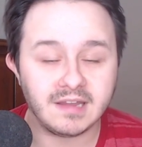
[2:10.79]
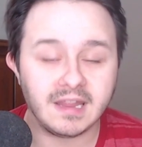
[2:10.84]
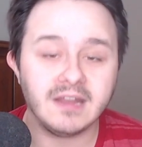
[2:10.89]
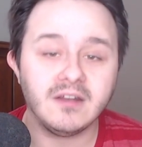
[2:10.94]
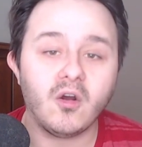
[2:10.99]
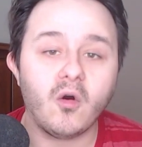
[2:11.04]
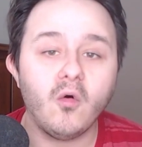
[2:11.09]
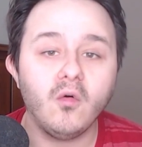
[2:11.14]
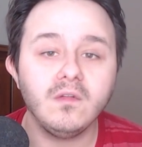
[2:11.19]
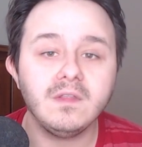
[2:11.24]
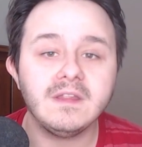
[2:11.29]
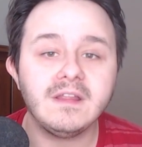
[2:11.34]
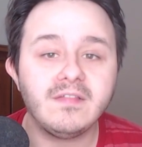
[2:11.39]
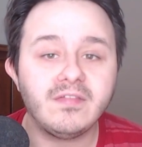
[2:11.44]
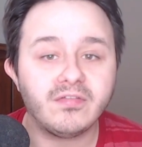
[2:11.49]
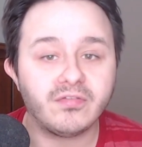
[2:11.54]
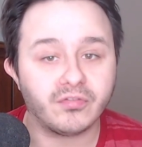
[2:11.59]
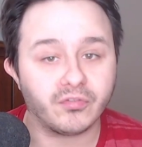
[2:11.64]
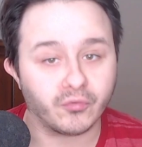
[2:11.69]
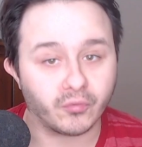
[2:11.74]
and only
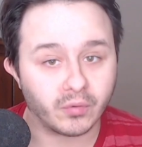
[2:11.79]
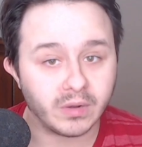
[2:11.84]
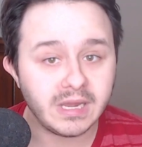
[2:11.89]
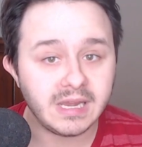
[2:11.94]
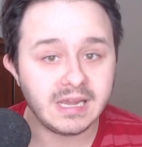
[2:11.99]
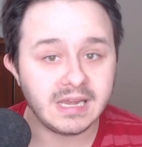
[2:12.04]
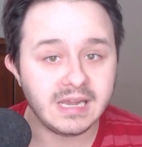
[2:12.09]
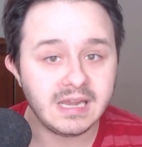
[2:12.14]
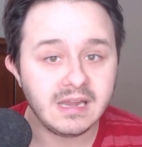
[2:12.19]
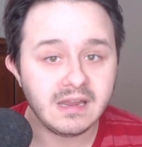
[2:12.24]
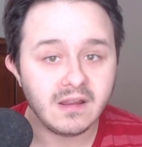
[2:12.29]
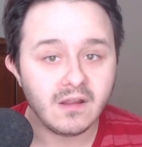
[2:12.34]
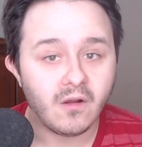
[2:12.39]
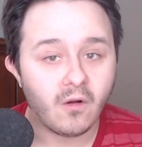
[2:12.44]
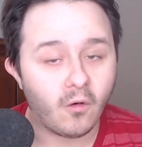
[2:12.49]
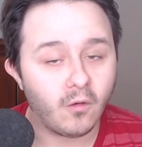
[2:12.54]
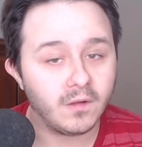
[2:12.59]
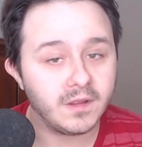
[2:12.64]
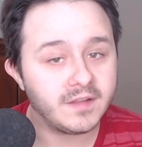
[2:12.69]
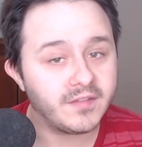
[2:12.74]
three,
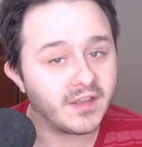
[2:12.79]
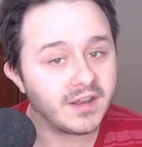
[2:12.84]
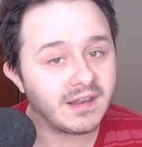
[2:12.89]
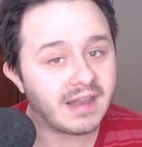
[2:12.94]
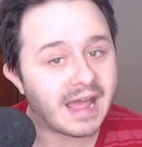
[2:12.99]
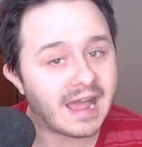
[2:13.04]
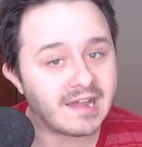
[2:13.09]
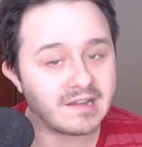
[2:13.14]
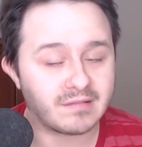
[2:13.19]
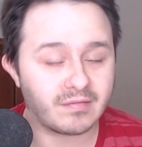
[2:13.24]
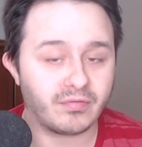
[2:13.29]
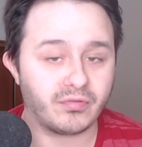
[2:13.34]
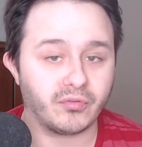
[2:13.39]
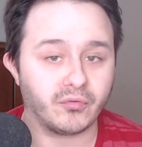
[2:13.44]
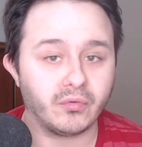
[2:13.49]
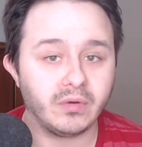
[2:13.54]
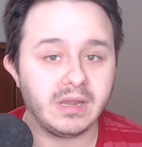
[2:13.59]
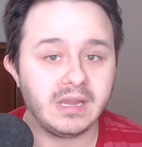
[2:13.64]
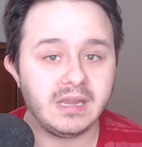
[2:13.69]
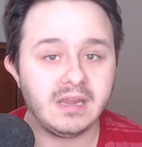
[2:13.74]
only the last
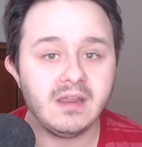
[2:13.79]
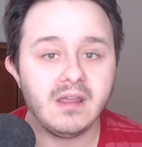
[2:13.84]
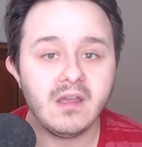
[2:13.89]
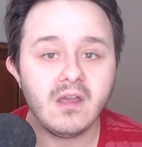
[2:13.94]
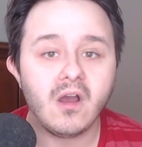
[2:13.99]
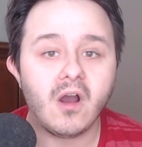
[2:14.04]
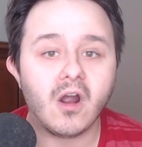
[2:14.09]
three,